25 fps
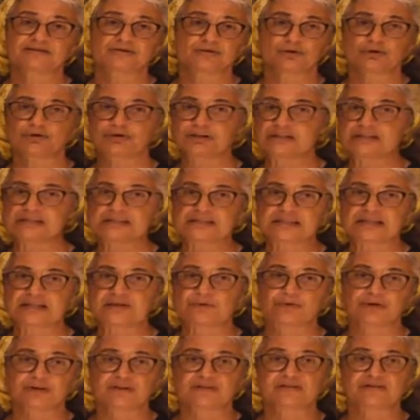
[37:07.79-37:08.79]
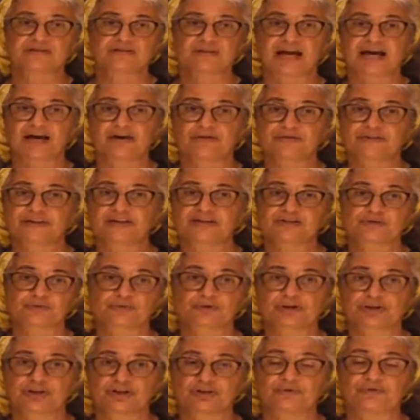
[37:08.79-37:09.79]
so you could see how things
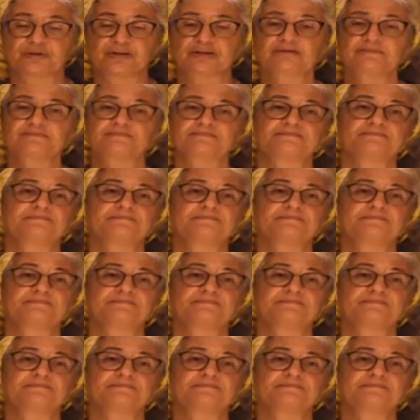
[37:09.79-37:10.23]
were going.